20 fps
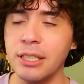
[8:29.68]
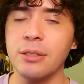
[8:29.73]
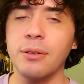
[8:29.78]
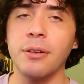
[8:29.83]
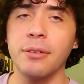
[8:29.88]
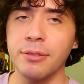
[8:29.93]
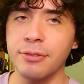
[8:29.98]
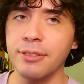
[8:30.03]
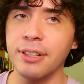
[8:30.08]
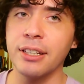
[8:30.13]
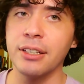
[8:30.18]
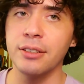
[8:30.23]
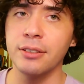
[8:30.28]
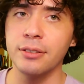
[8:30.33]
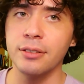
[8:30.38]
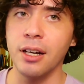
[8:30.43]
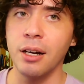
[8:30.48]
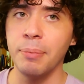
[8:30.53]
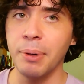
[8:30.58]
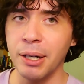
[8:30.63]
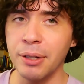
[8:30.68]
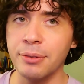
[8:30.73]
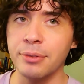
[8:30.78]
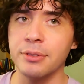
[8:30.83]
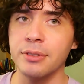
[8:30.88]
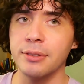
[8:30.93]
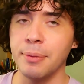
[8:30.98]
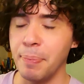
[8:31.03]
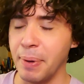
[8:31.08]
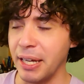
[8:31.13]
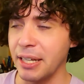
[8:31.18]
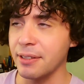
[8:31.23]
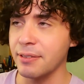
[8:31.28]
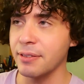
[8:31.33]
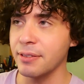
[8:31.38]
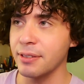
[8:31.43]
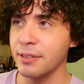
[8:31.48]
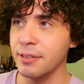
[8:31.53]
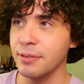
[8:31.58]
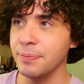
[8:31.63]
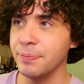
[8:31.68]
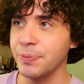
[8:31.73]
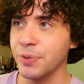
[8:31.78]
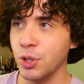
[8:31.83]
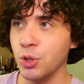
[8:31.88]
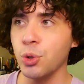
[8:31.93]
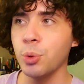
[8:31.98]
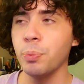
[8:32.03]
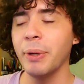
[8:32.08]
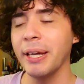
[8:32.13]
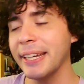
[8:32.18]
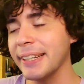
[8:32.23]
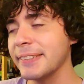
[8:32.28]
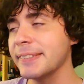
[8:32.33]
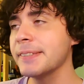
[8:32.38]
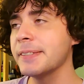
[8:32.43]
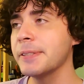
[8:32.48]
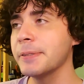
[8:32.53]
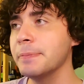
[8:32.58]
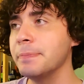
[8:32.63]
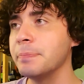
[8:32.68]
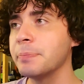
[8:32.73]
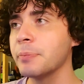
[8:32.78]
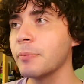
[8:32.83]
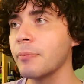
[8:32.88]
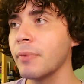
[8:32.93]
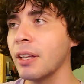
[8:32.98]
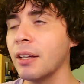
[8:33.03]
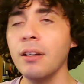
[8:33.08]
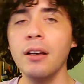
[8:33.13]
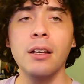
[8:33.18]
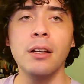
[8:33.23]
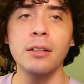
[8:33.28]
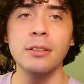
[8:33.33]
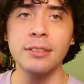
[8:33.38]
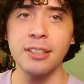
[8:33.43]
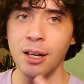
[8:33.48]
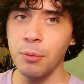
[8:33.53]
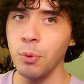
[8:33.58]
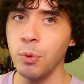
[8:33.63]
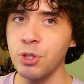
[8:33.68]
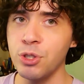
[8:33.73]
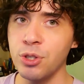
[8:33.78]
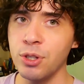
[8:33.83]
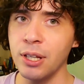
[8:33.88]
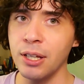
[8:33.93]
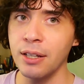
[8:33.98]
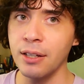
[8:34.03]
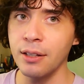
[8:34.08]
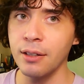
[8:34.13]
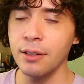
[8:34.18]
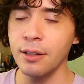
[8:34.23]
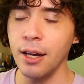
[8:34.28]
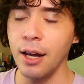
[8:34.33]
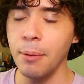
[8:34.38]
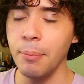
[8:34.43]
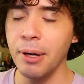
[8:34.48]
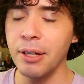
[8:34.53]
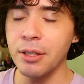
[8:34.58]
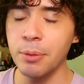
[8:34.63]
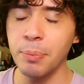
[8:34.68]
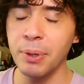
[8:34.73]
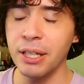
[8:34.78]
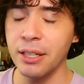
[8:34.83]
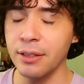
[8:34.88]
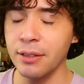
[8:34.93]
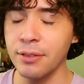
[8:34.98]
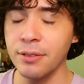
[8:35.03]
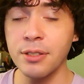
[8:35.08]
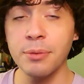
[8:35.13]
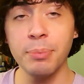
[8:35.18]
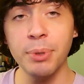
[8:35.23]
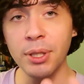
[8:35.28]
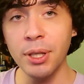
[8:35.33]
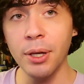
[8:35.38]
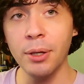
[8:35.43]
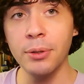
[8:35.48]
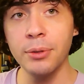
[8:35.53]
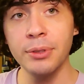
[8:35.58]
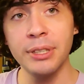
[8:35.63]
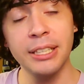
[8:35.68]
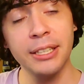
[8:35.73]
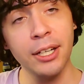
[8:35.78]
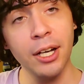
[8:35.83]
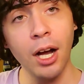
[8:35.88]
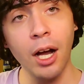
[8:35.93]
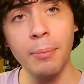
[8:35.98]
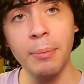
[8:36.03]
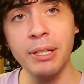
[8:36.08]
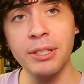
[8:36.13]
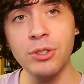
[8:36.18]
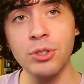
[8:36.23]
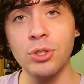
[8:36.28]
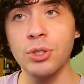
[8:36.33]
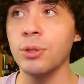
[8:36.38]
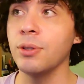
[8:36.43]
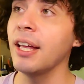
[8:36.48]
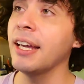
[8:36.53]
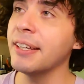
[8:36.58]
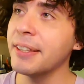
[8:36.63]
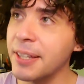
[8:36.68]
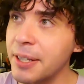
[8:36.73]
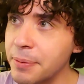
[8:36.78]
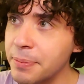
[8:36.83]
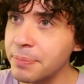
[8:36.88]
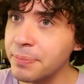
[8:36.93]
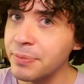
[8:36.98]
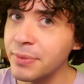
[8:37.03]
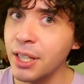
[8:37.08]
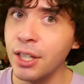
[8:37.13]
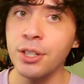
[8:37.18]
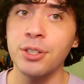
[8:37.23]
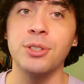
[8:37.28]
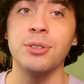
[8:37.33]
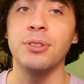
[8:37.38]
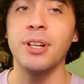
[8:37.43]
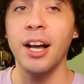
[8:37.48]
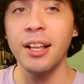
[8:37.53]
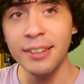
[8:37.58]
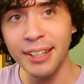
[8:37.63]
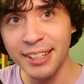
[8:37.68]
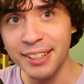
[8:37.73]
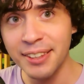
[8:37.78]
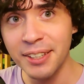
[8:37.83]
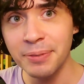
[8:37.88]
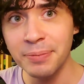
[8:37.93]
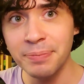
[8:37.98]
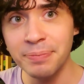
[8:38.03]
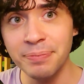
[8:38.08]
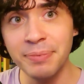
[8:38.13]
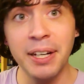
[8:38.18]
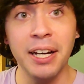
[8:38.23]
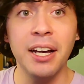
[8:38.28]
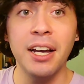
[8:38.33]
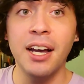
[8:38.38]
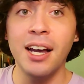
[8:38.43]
That's how I feel about the pings, the new pings. Tell me what you think about the pings below in the comments. Do you like them? Do you not like them?